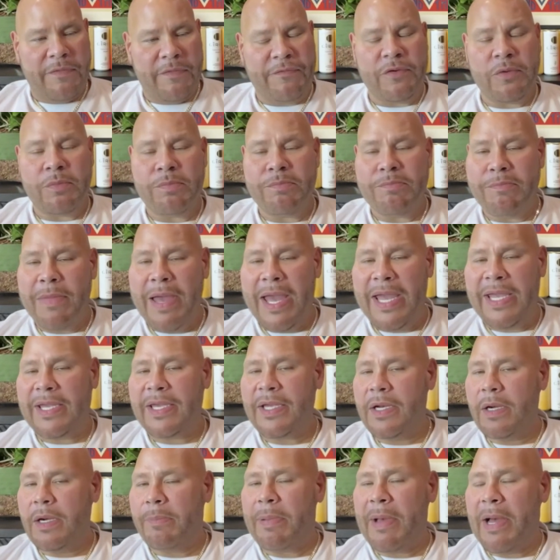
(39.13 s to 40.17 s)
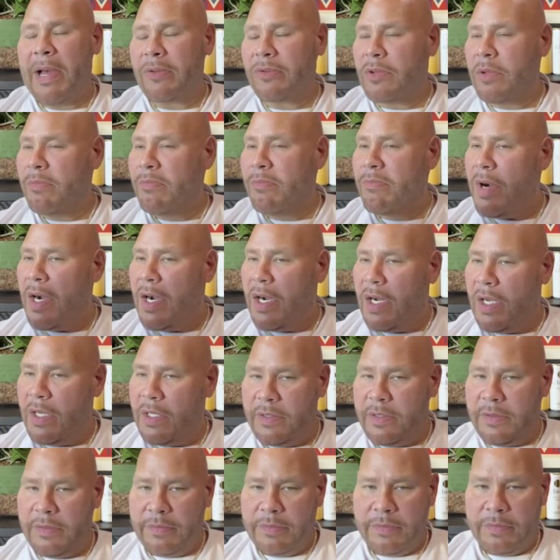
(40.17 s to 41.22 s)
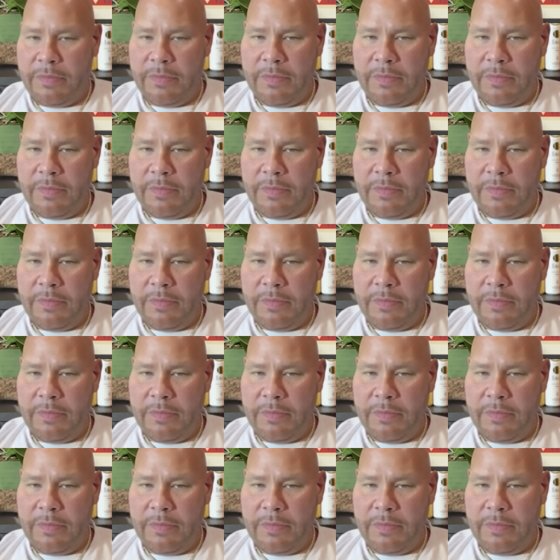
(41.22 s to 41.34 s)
if you make it up out the mud,